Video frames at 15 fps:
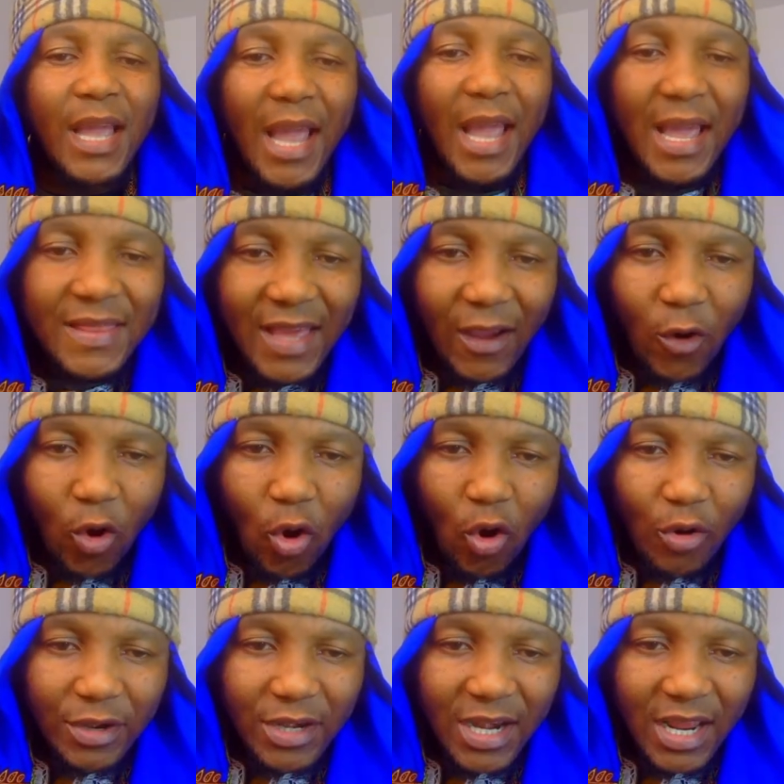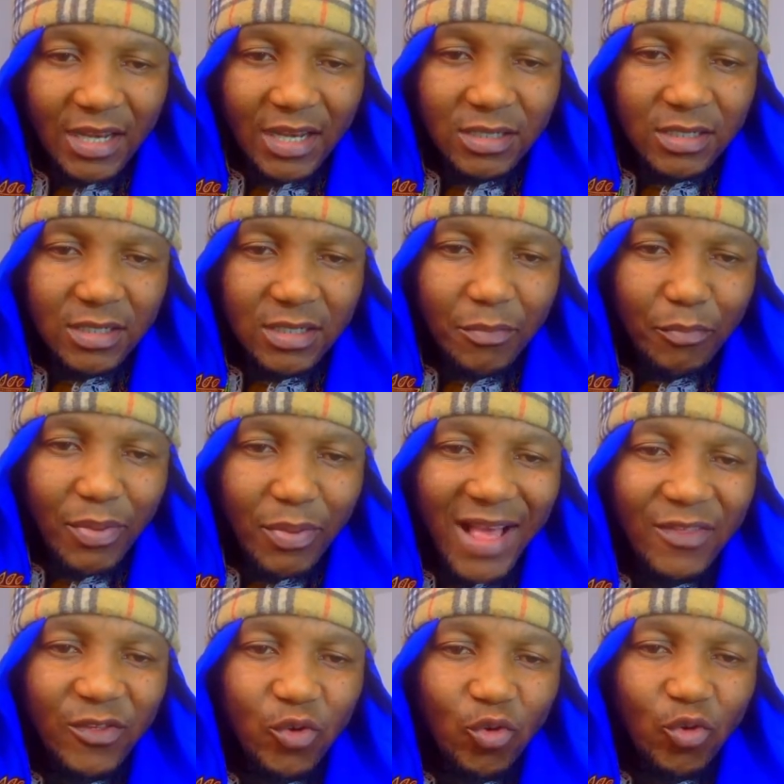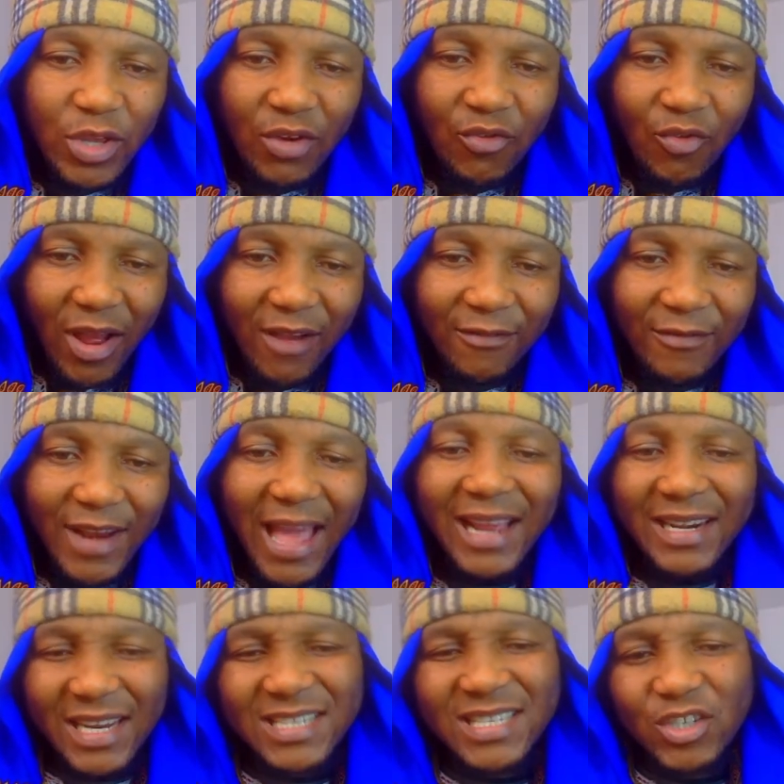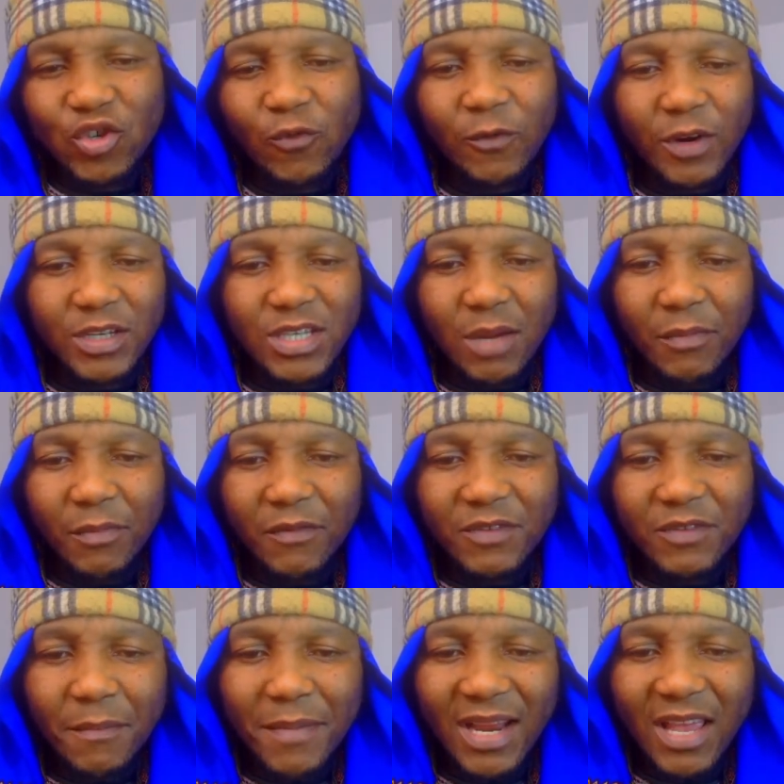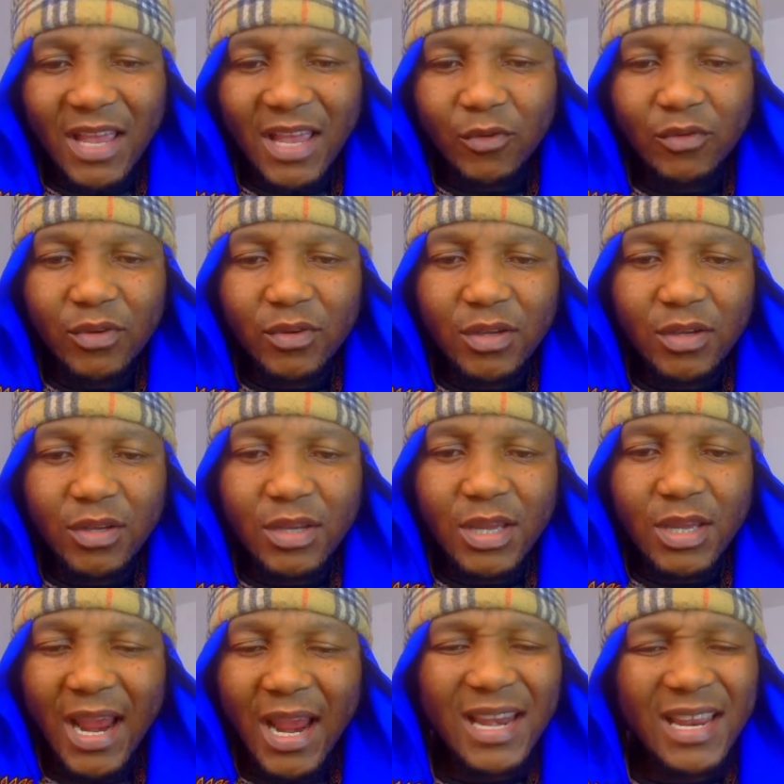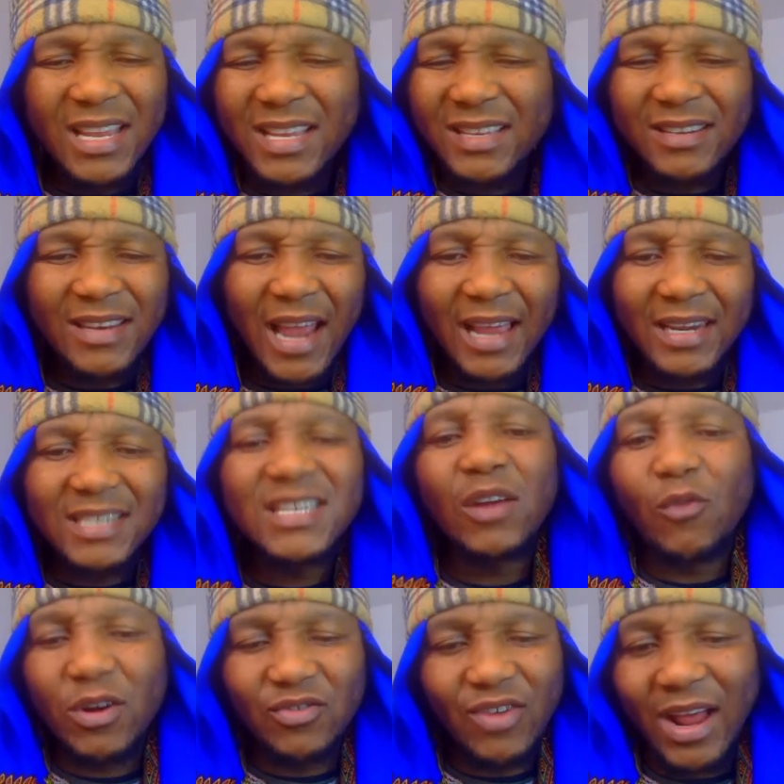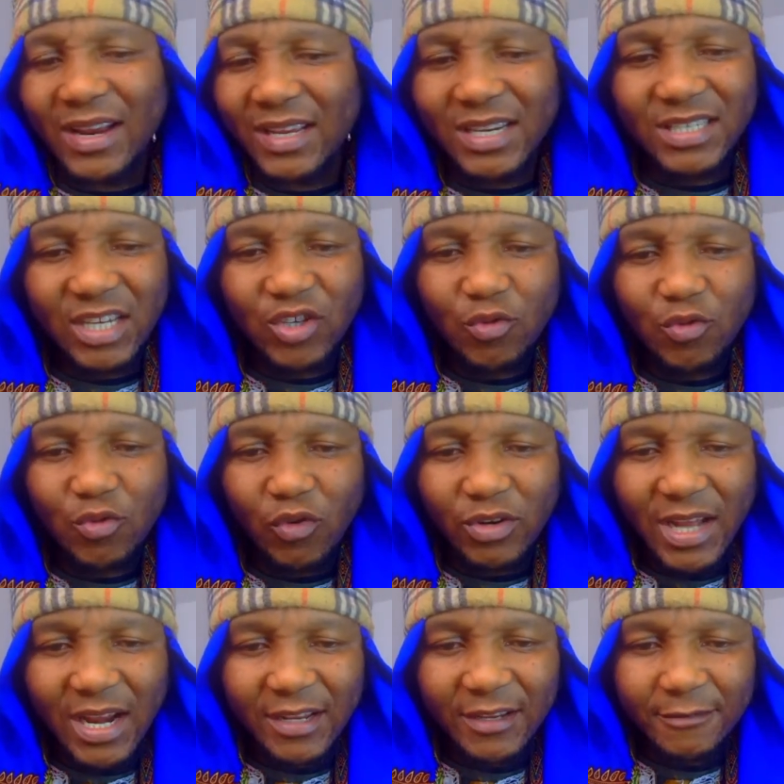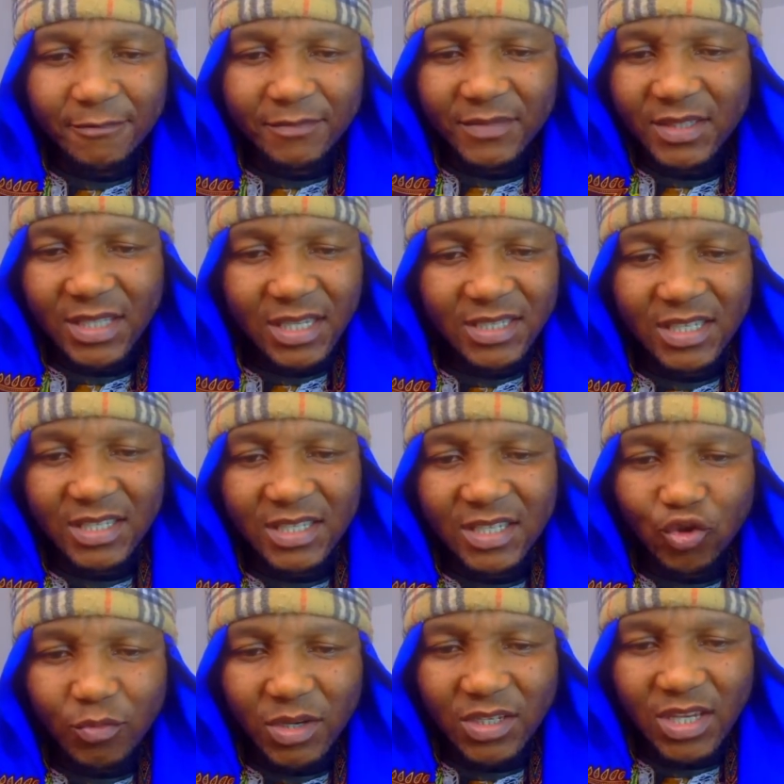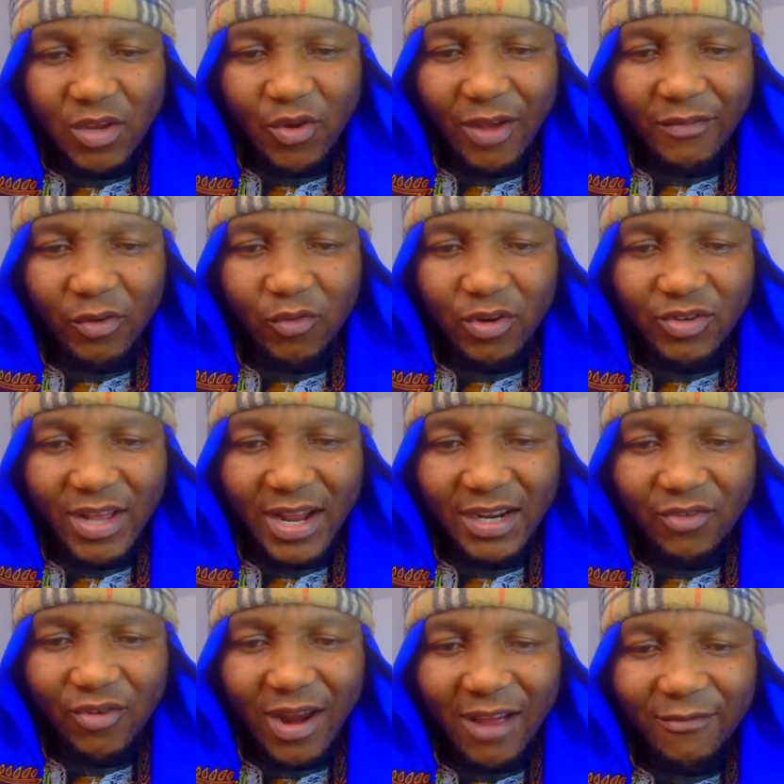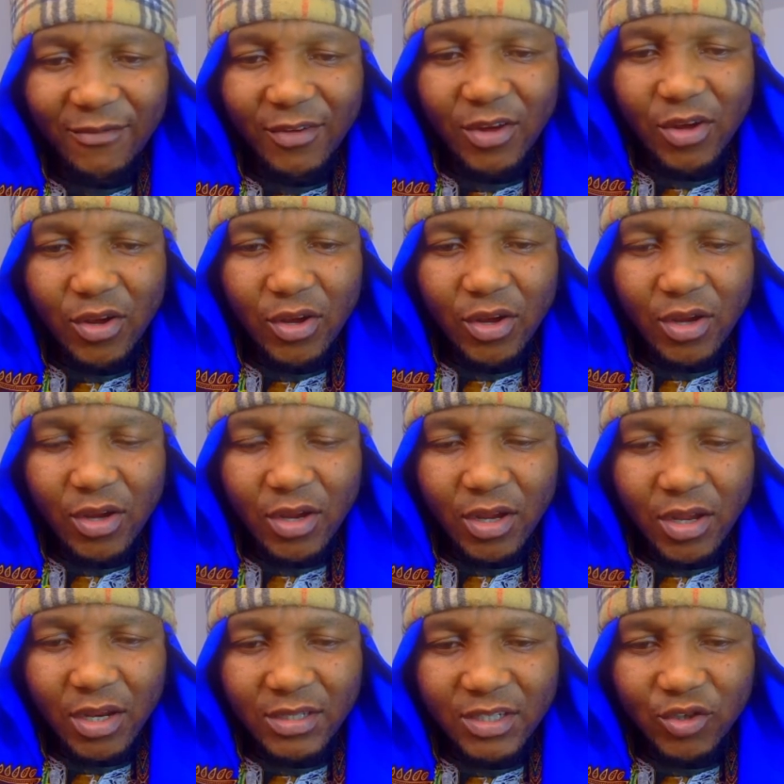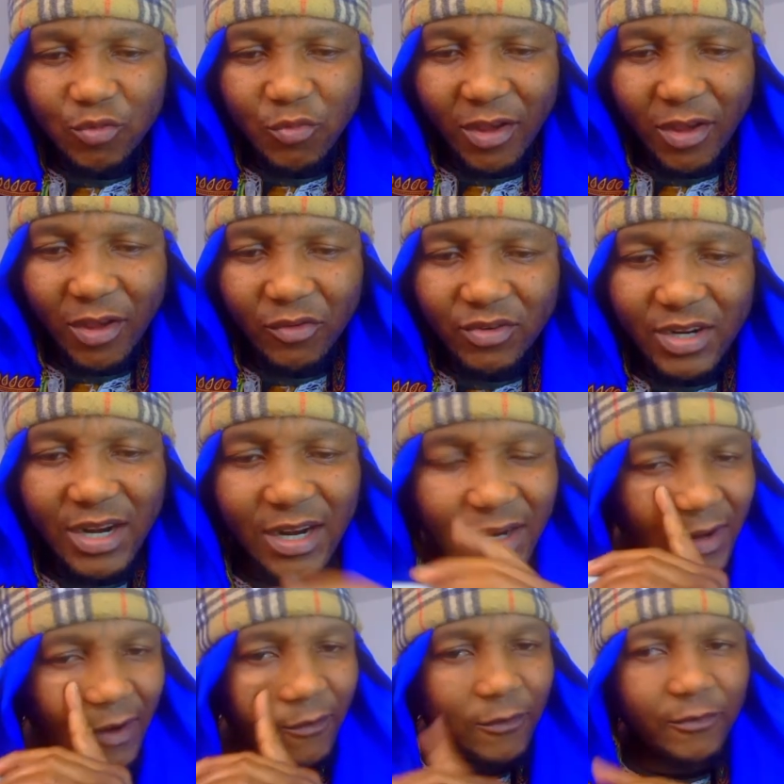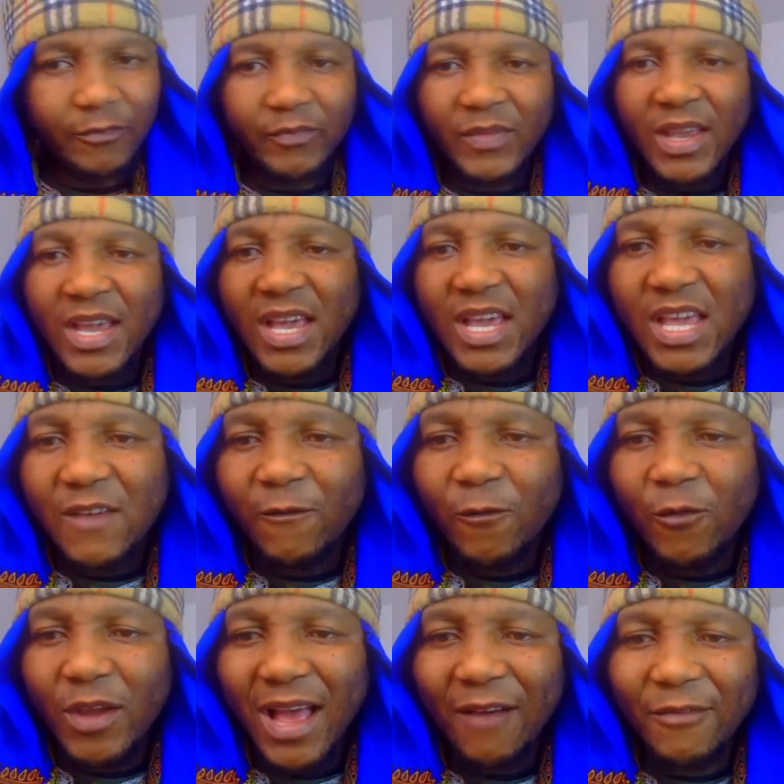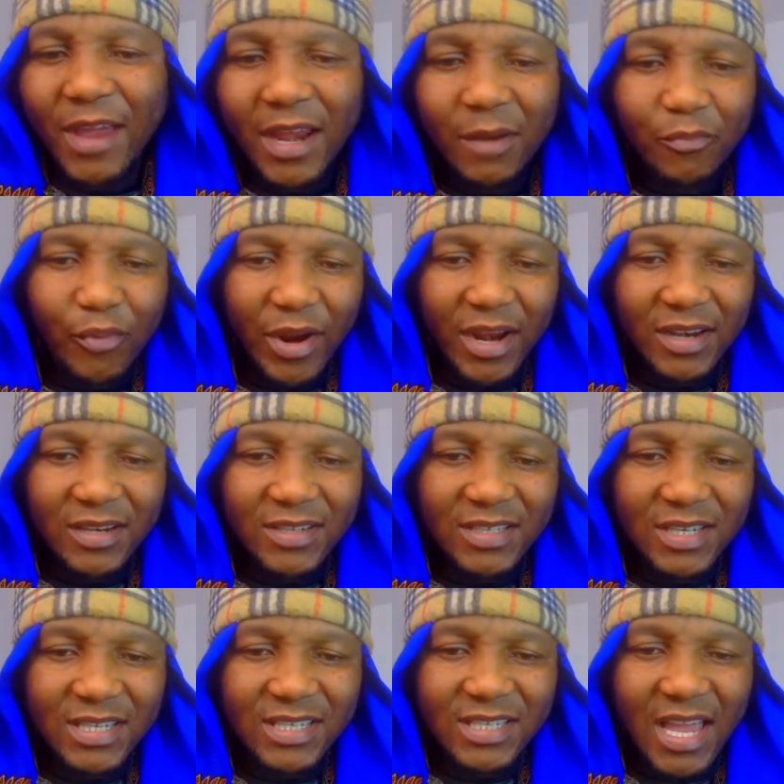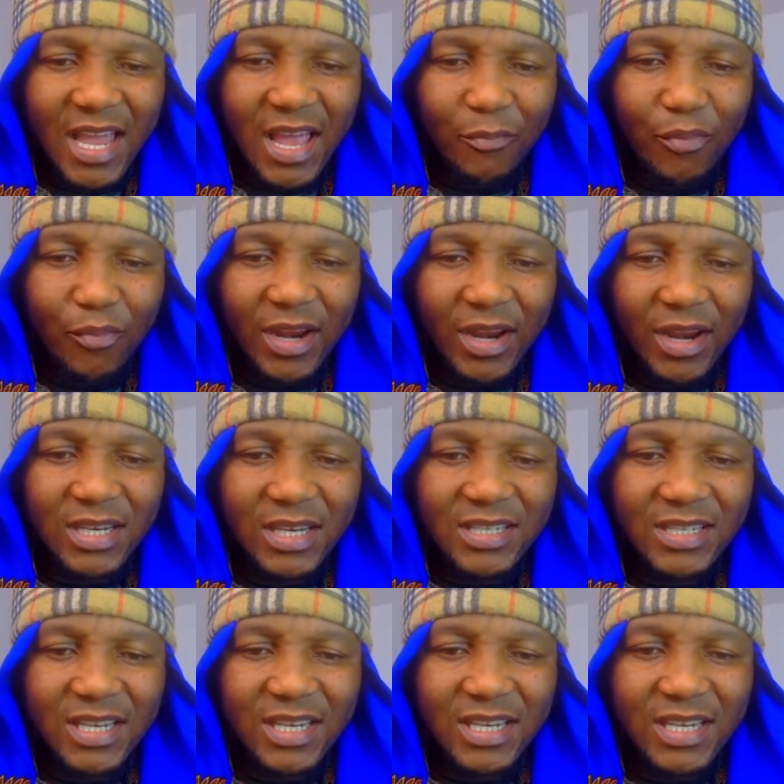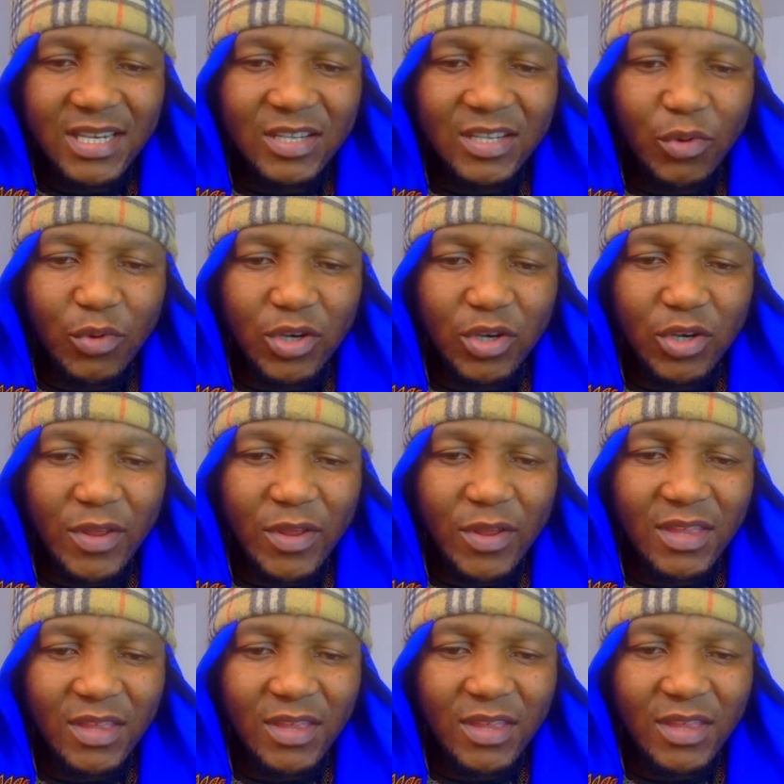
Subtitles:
the coordinate pass through the graph, like let's assume, for example, if somebody give you any, like let's say quadratic, let's assume quadratic. Let's say you have a quadratic graph. Let's assume you have a quadratic graph. If we have any points, let's say here point, let's say this point 2 and 3.